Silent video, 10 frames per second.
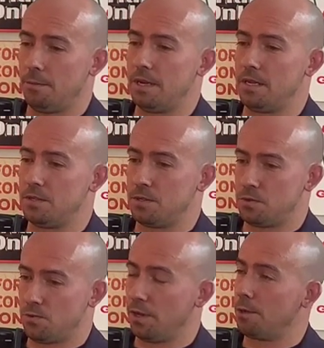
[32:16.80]

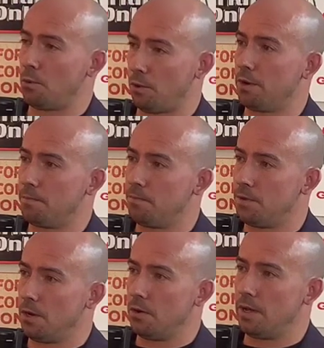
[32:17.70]
is really important,
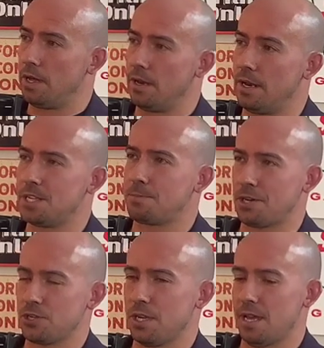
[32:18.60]
you know, and
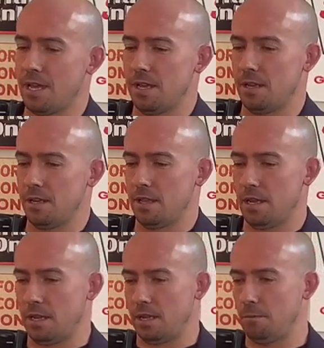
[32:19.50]
especially in
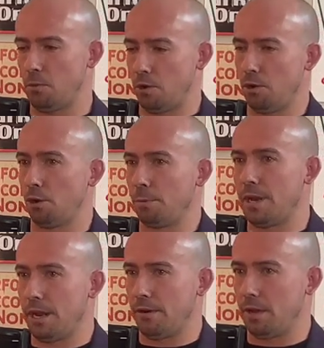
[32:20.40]
like a more
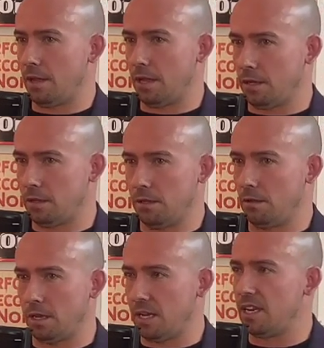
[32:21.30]
urban area, like, you know,
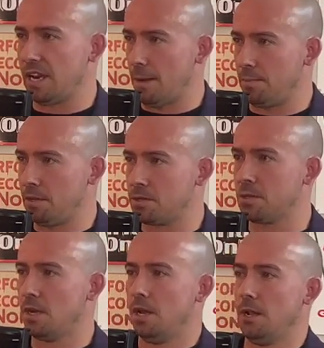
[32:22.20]
like
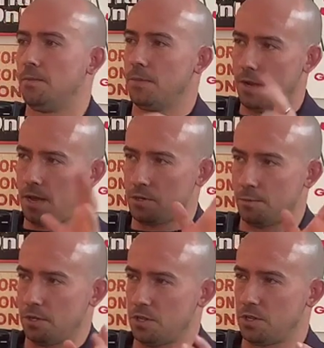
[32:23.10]
Indianapolis, not so
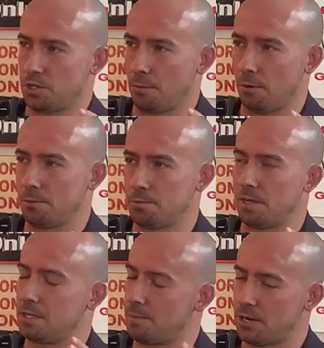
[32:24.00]
much in the suburbs, but
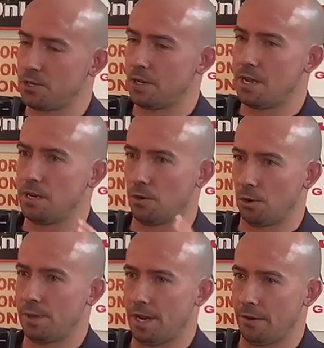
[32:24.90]
especially in an
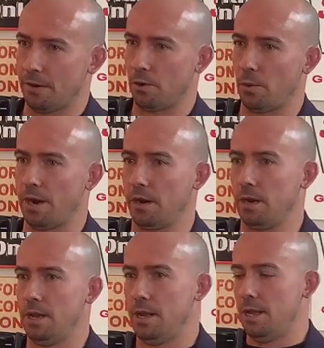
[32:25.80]
urban area
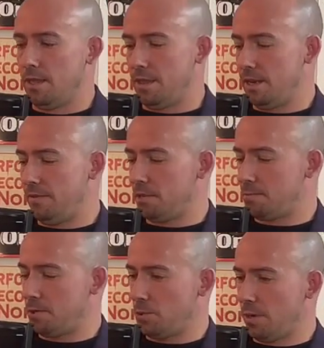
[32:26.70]
where the difference
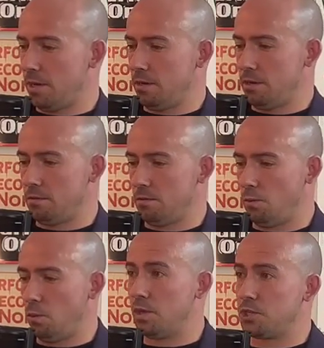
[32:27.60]
between
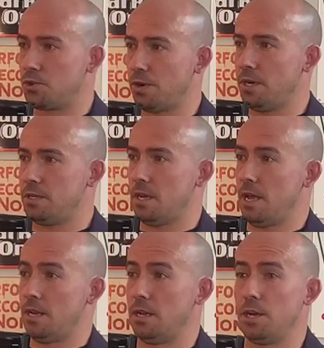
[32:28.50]
one street
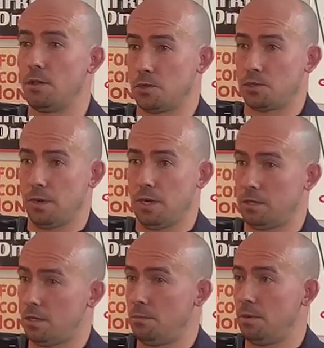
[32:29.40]
and another street
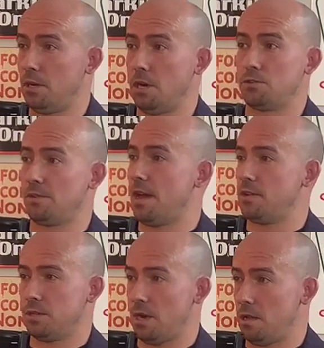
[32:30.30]
could be
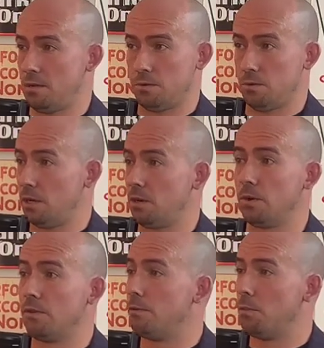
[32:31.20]
$100,000 or
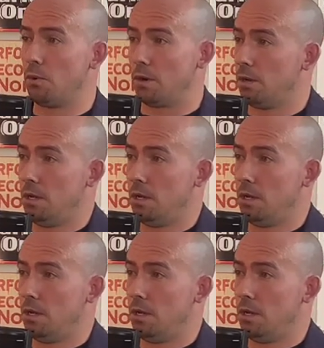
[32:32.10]
even more.